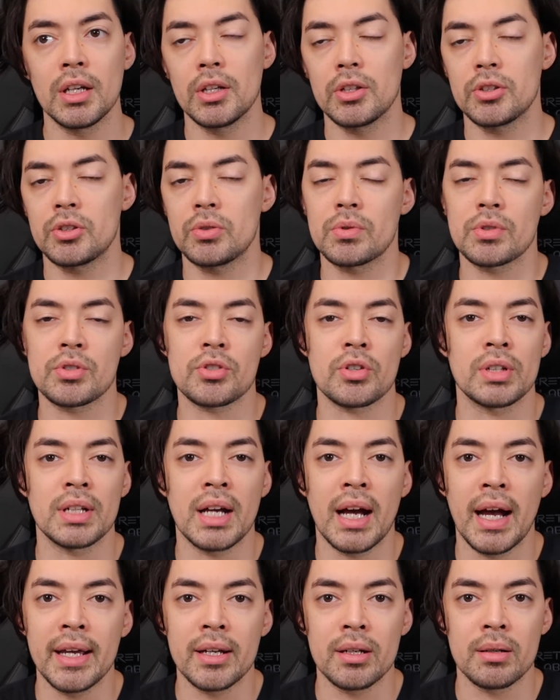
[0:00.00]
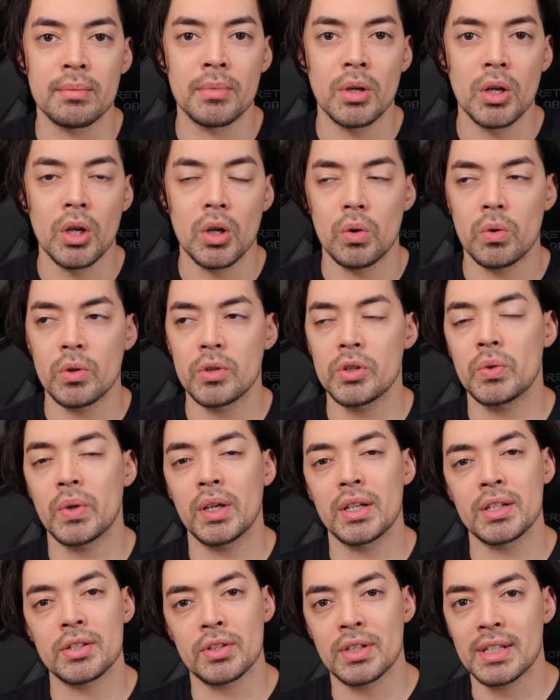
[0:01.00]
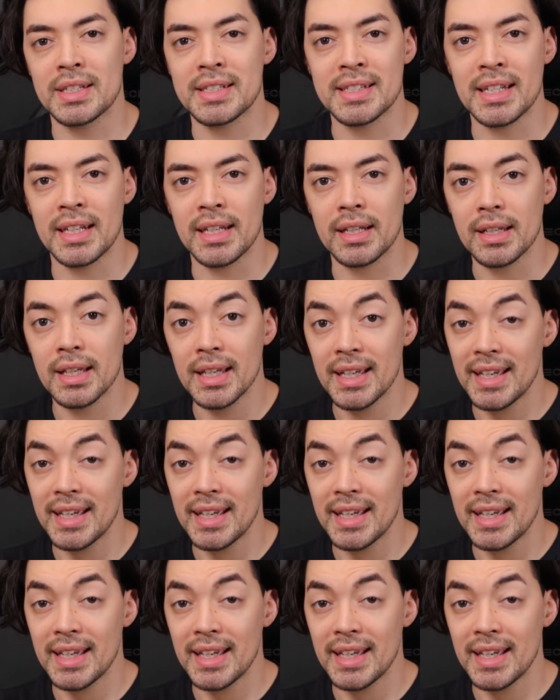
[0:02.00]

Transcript: to a certain item or to create a certain aesthetic.